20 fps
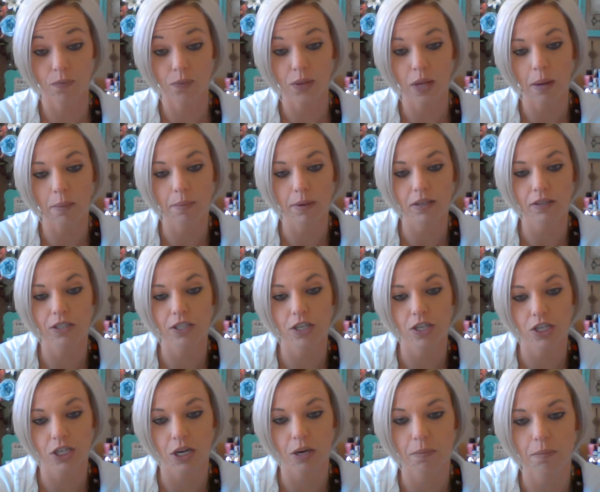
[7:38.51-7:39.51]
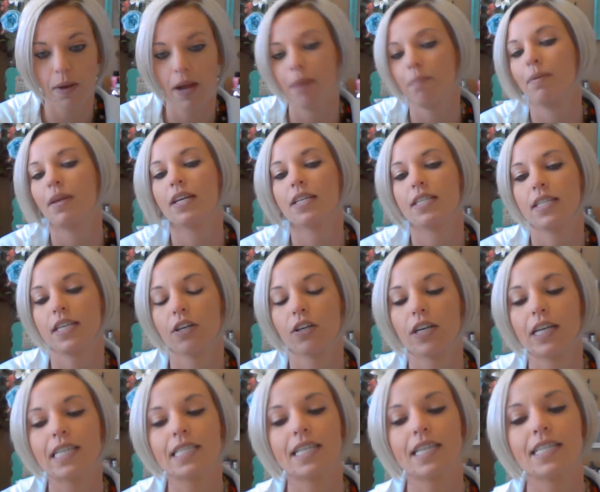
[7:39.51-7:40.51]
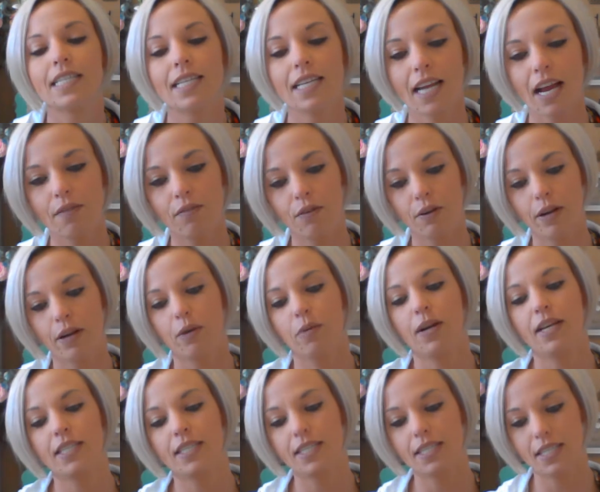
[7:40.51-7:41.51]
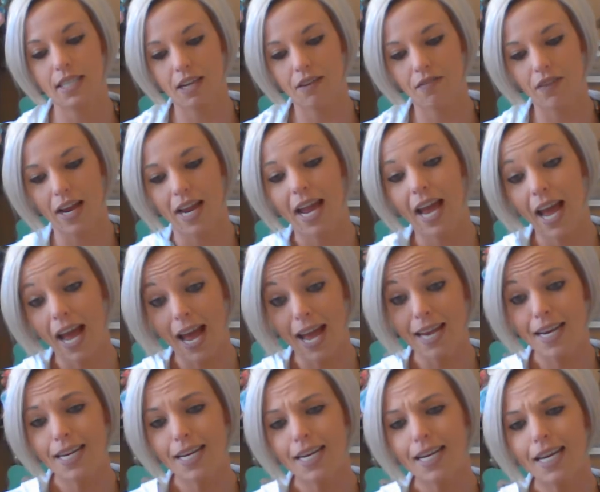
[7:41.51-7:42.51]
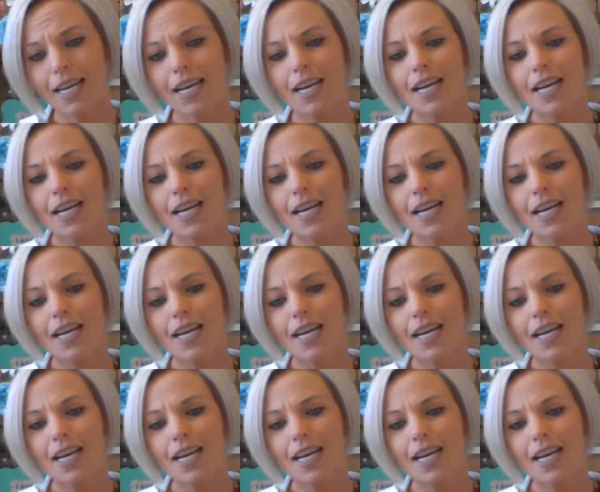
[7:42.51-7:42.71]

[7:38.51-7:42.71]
a builder gel by Mia Secret because I did have a request to see if I had any